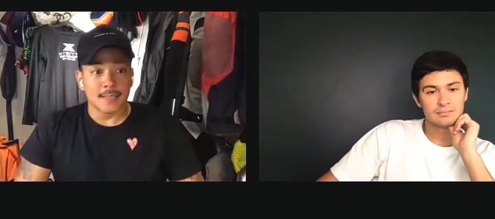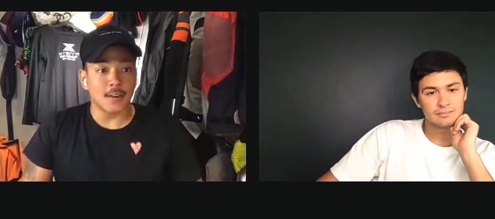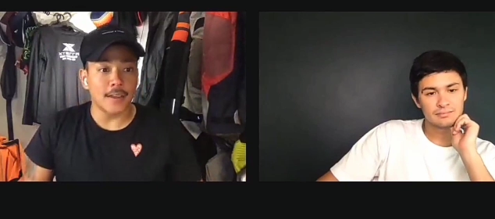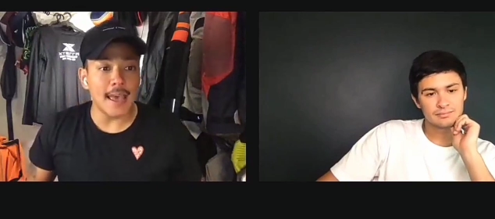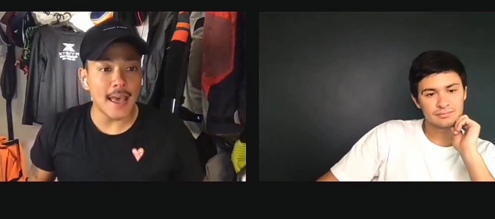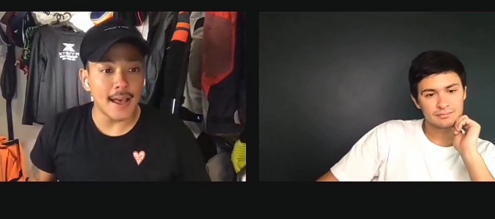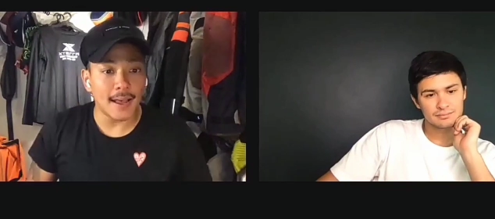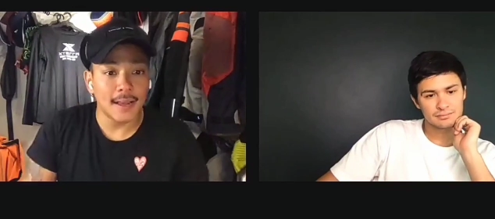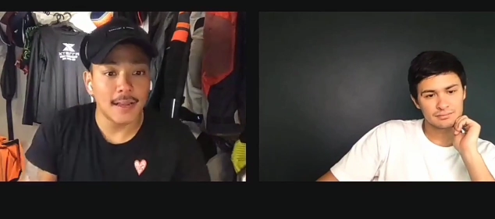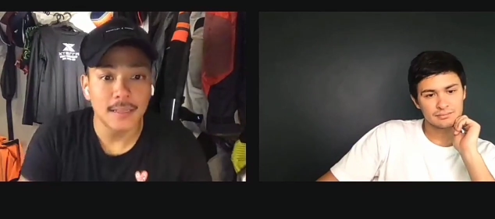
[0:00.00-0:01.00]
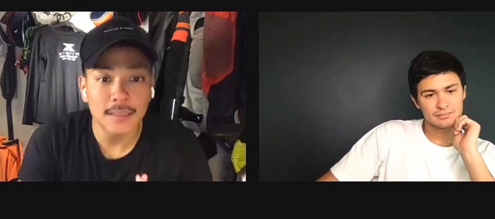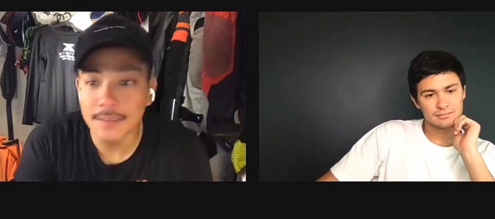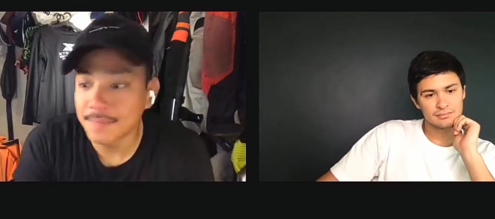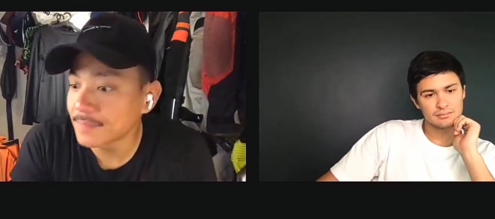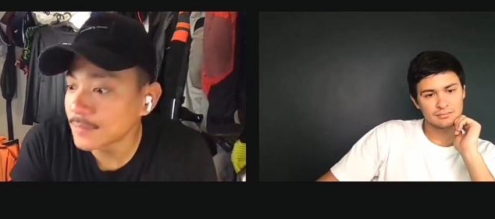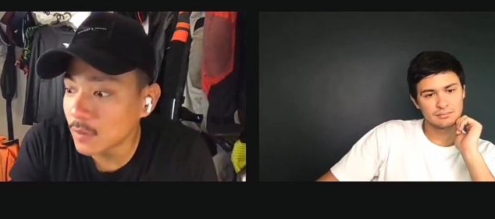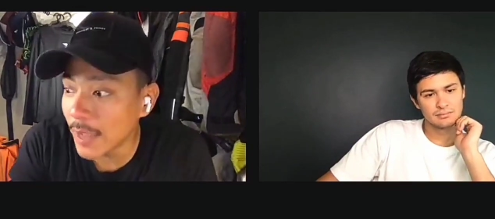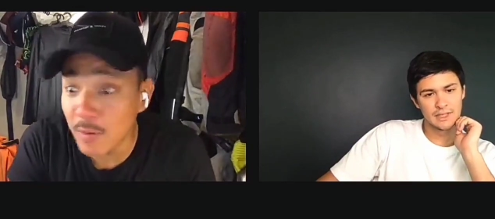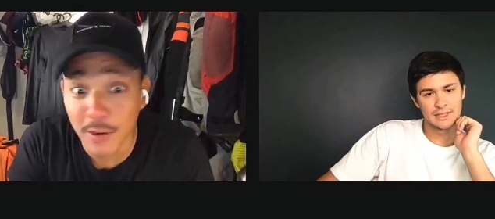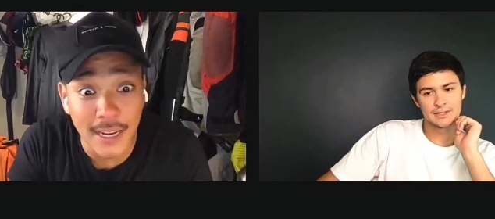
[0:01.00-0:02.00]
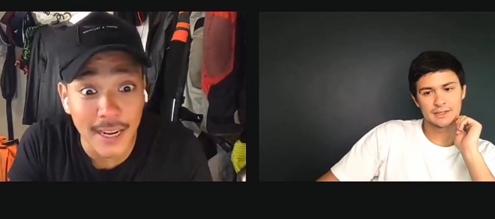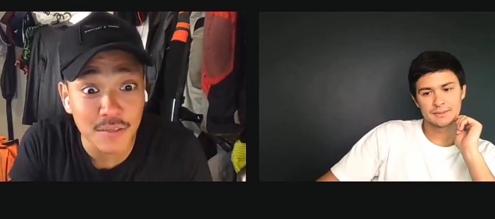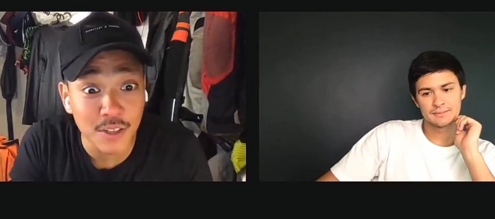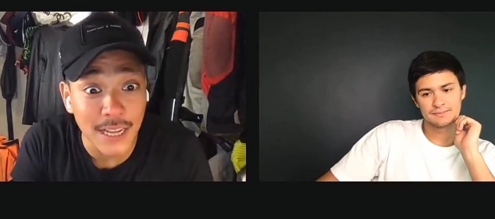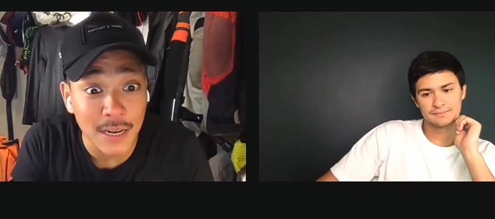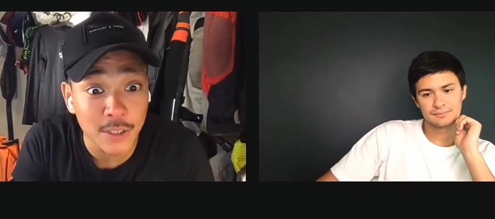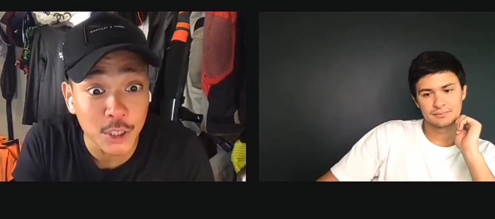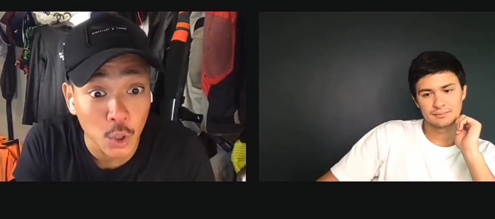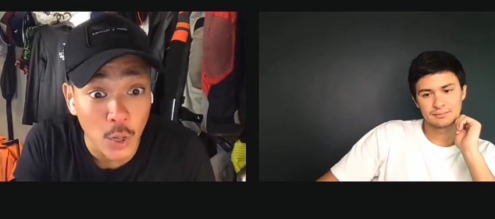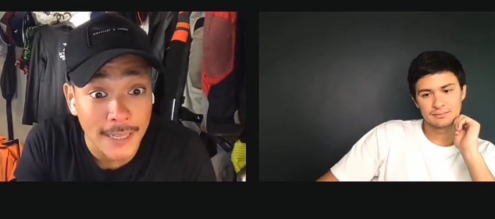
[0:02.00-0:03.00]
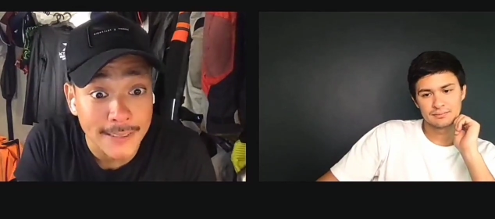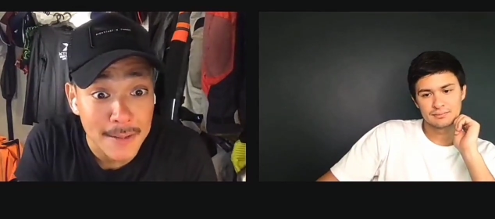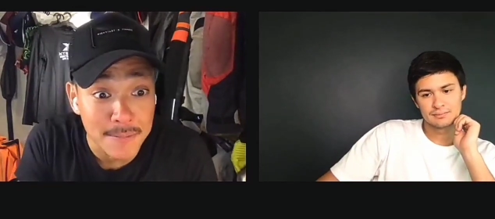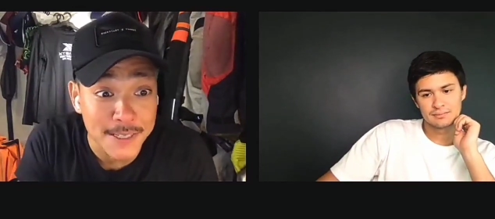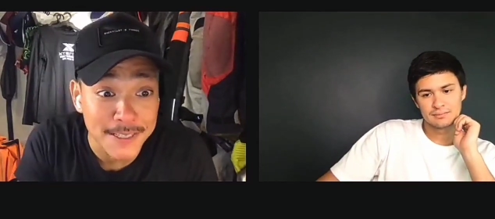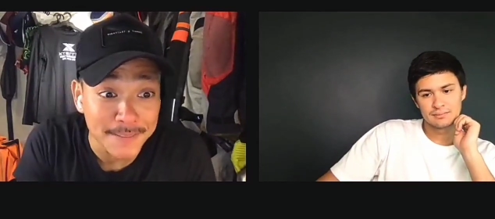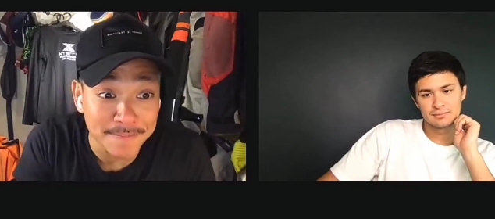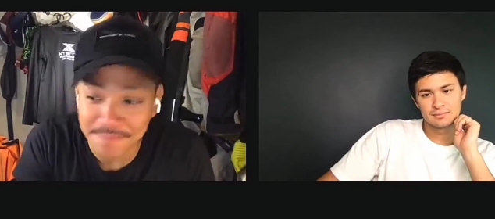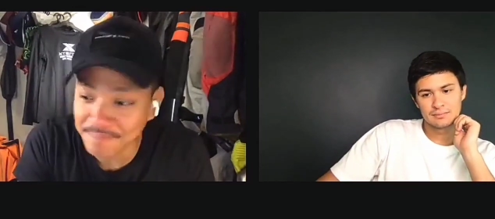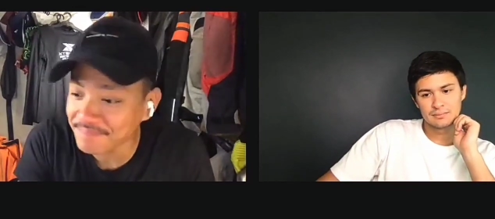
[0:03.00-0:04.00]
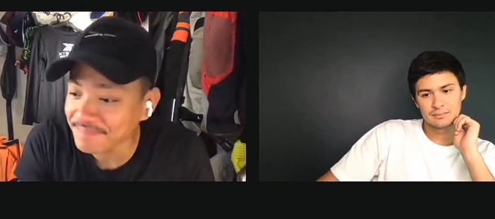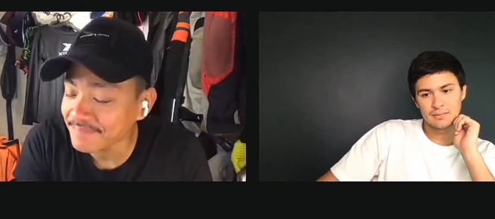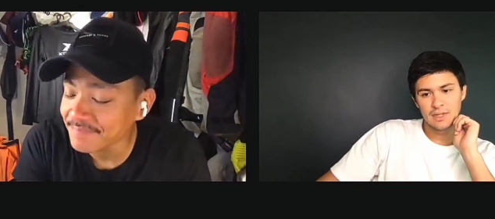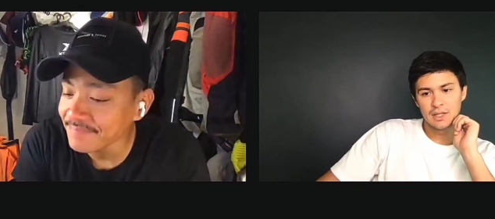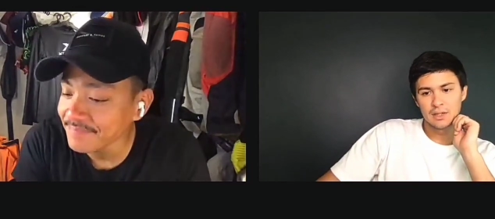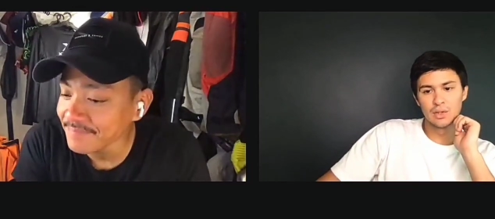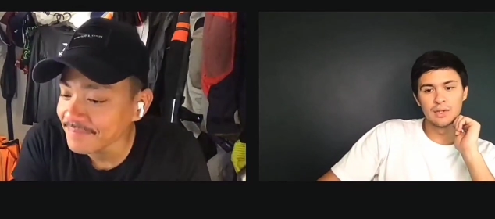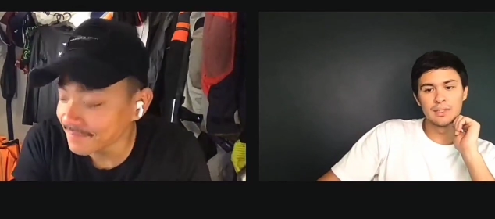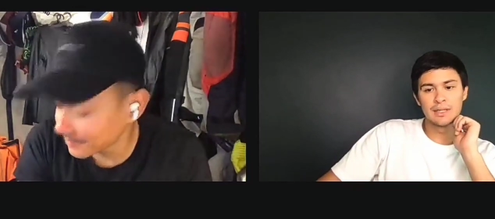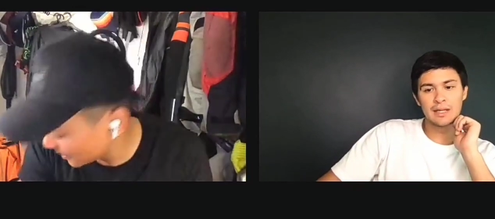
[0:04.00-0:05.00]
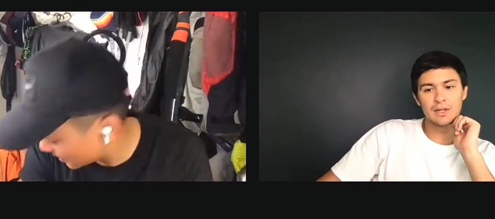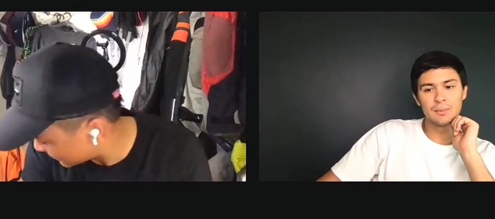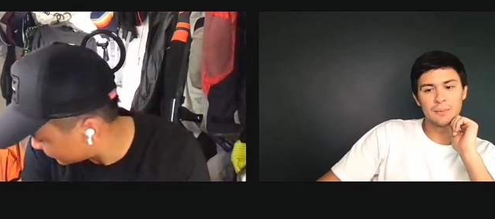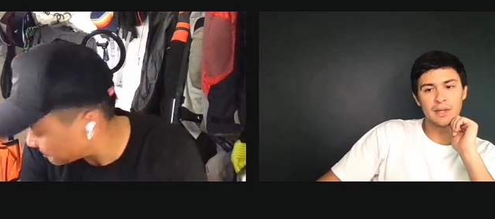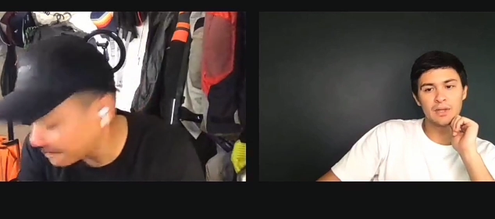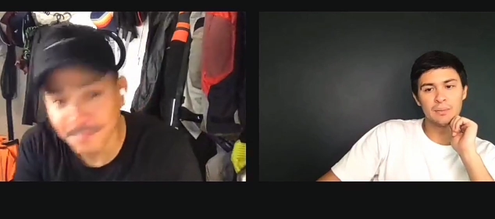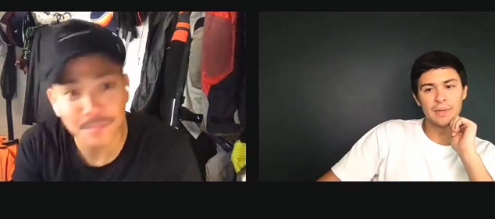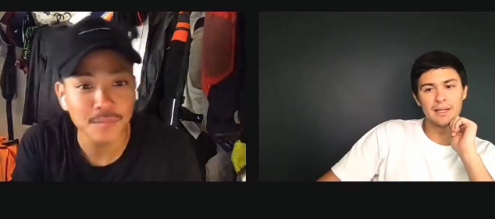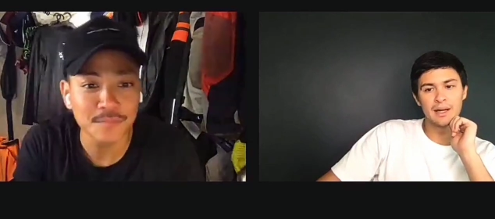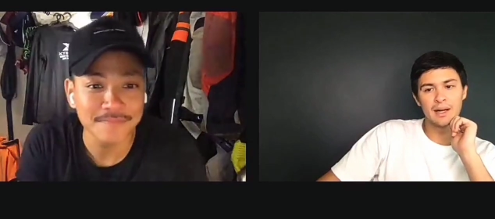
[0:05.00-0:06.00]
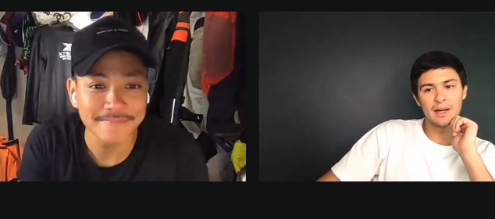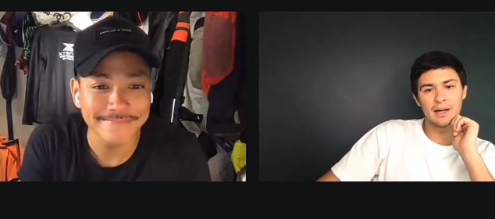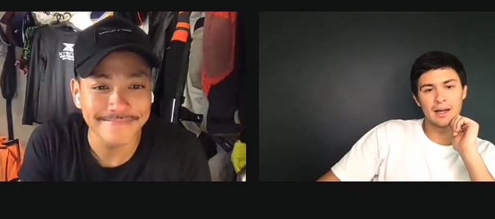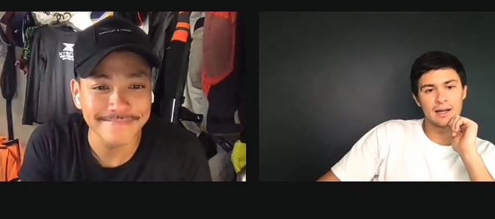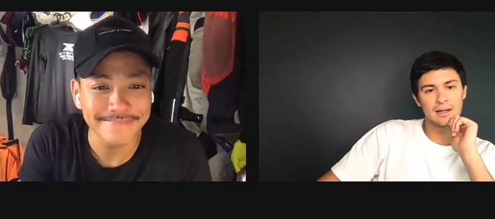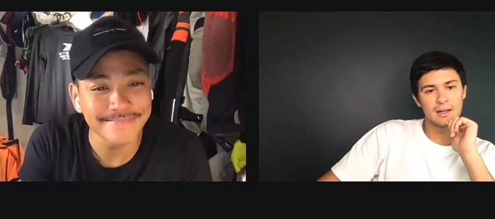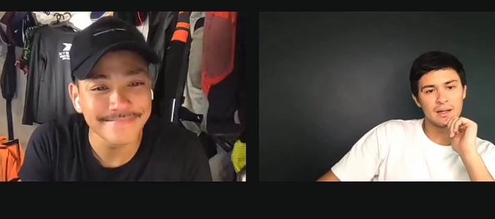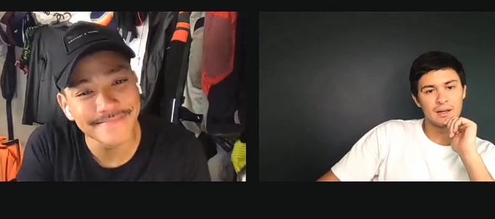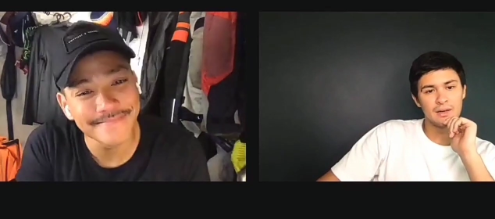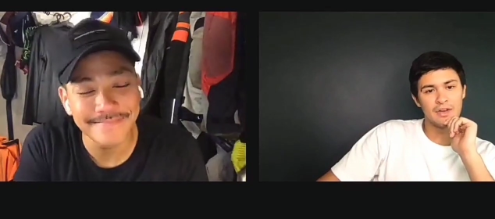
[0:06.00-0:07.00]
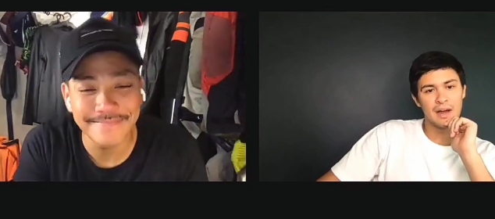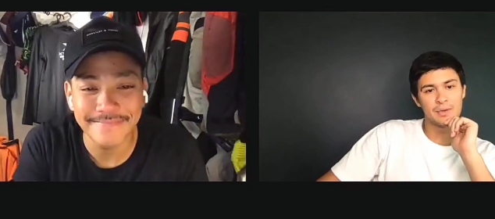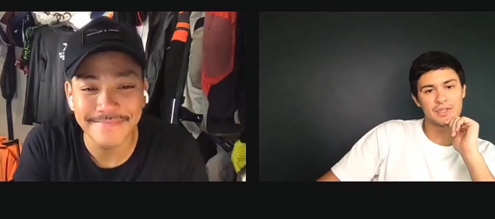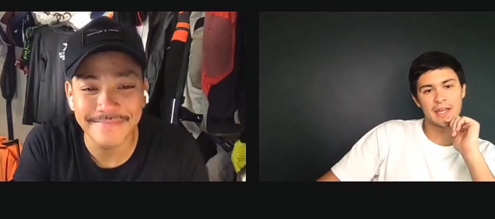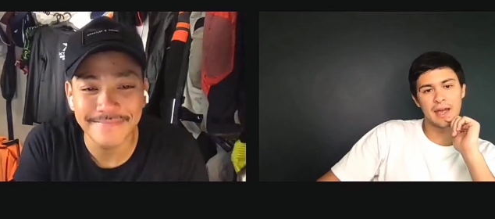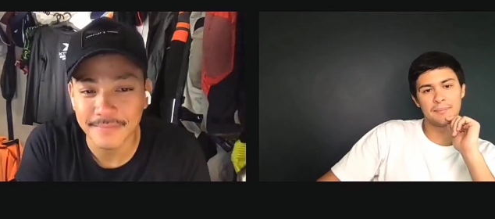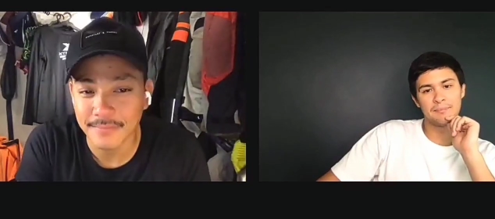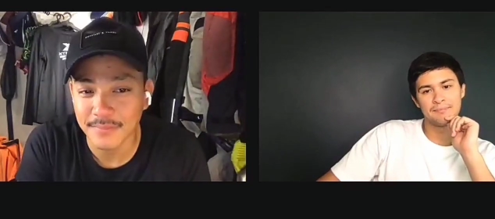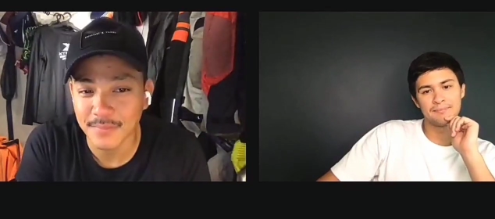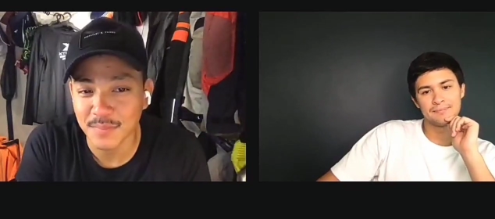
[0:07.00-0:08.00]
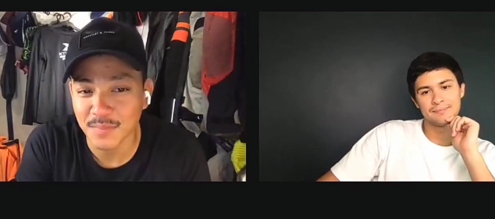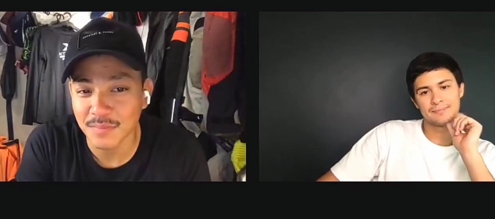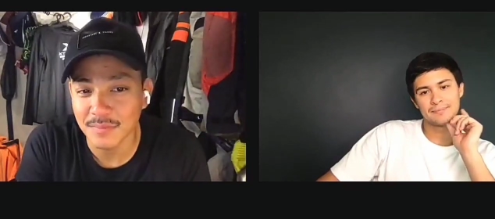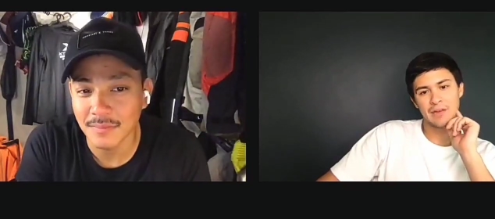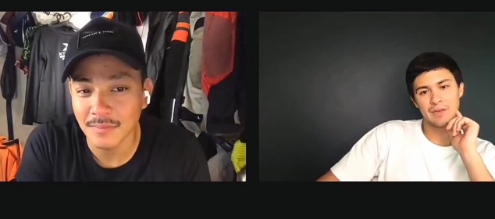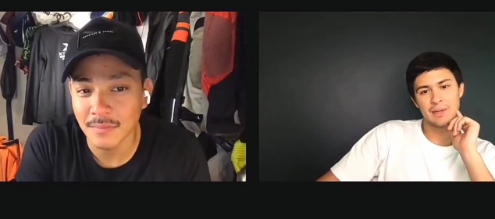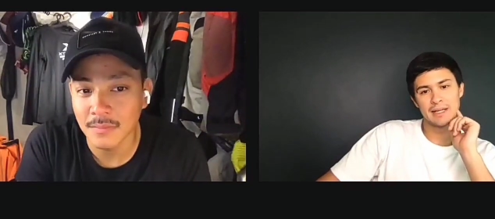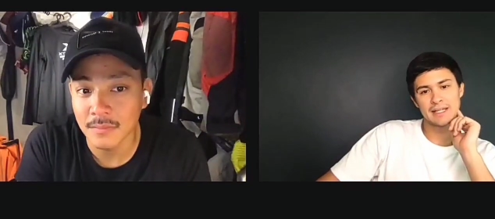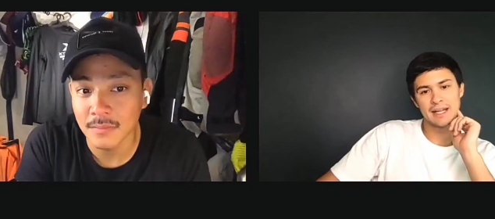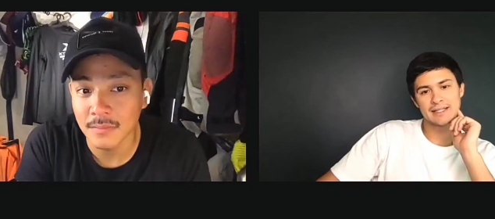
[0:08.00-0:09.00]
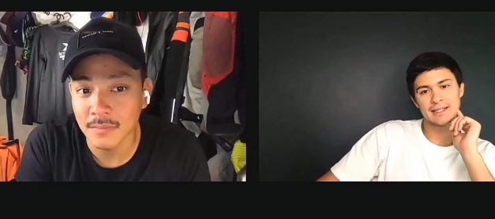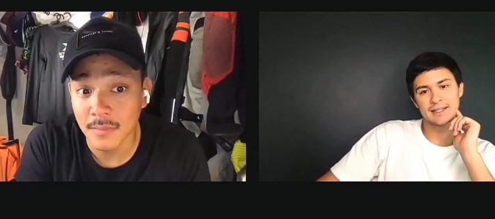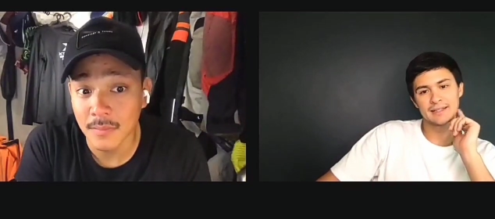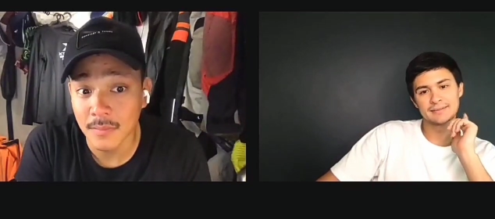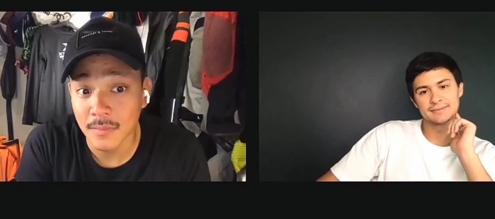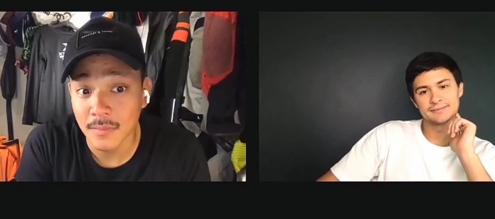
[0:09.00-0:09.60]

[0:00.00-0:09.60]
Speaker 1: So yeah. Wait, we're done. We're done with two items?
Speaker 2: Dude, can you bid a Vamos cap? Everybody's asking.